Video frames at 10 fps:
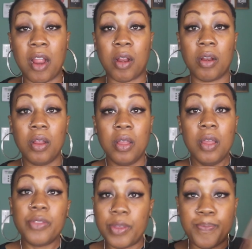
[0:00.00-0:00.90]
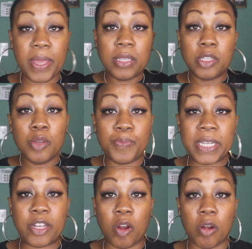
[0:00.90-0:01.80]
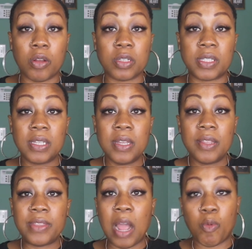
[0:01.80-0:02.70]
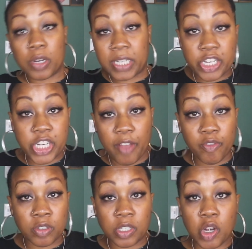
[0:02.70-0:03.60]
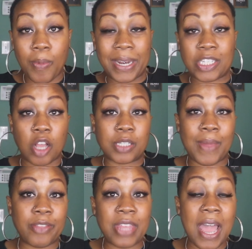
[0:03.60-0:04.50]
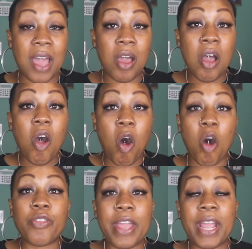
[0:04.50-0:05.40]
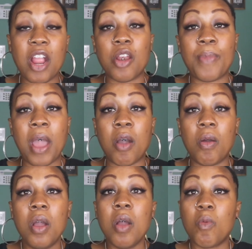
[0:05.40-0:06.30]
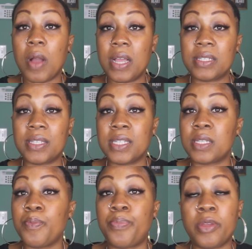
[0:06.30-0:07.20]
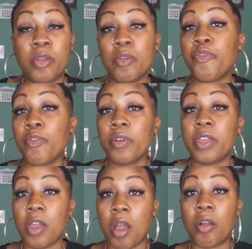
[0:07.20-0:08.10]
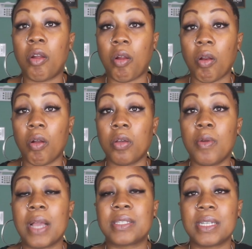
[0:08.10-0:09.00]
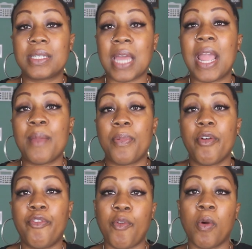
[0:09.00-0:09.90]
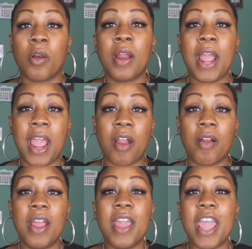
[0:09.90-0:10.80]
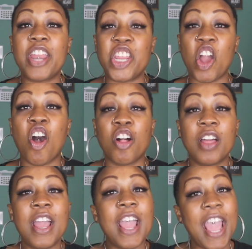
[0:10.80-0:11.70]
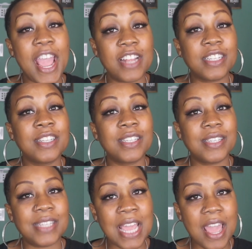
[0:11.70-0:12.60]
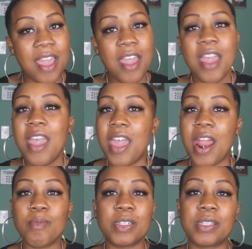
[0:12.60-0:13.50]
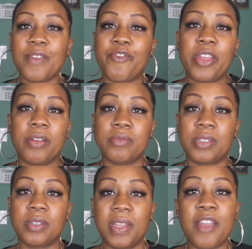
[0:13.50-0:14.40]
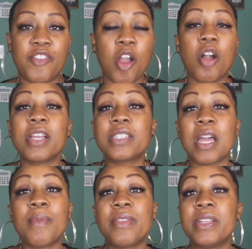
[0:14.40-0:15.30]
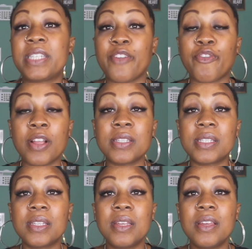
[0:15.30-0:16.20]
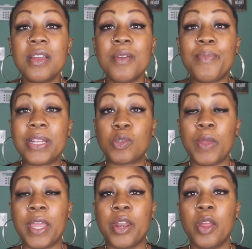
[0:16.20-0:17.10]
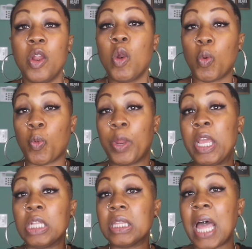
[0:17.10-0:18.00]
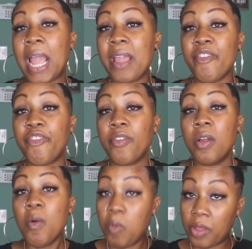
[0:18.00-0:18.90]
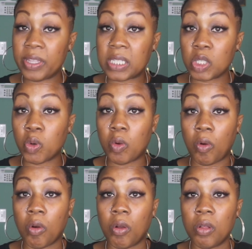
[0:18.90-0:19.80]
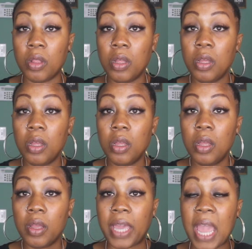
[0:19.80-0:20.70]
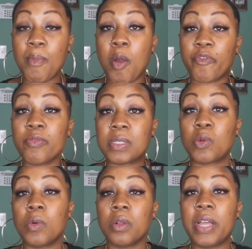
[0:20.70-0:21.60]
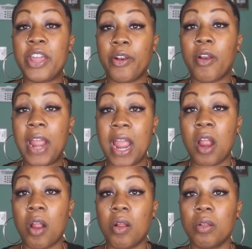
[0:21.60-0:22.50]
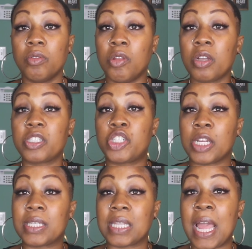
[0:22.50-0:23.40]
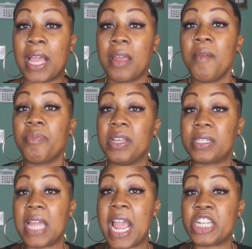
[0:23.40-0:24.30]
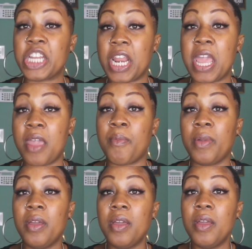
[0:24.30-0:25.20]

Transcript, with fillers: hair, the big loopy curls that were disheveled. Nobody talked about that. All they cared about was this beautiful young girl who has type 4 hair and y'all hate to see it. And I'm just confused. If y'all can tell me the difference between real life where this little girl came home from school and her hair looked just like this H&M